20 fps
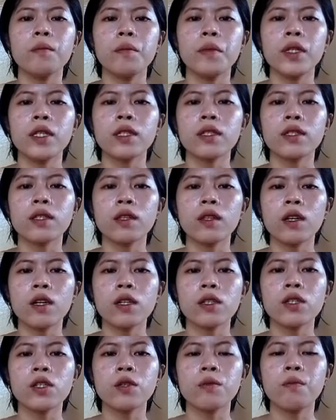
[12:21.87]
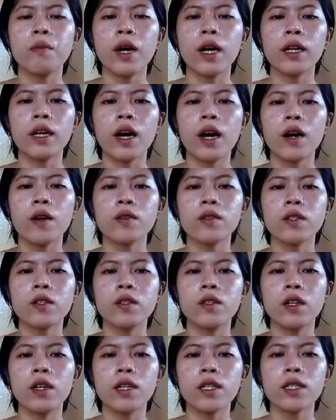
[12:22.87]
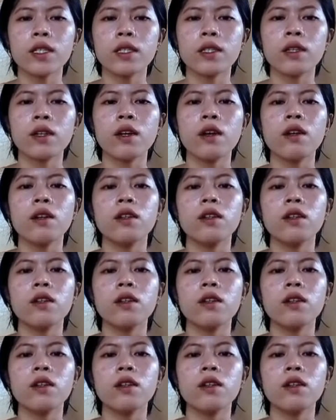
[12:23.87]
peat sludge, baghouse dust,